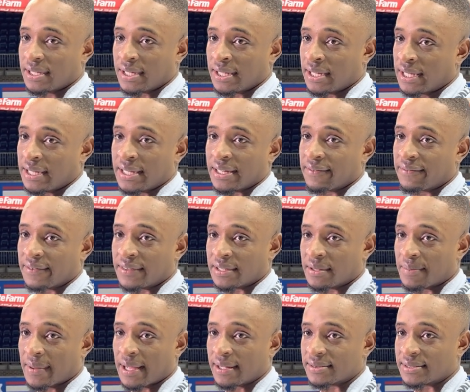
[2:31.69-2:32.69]
any different
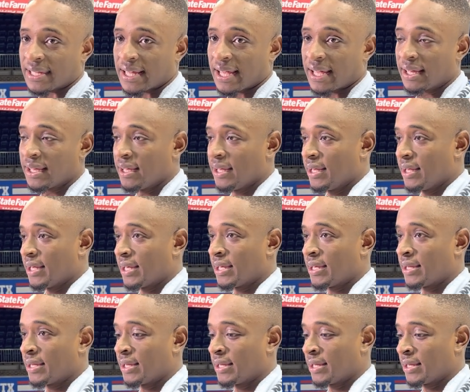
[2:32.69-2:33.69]
about that
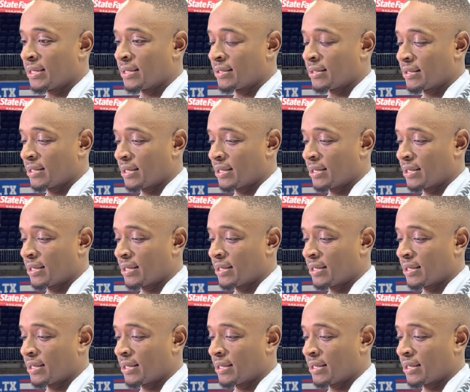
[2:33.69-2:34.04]
and and,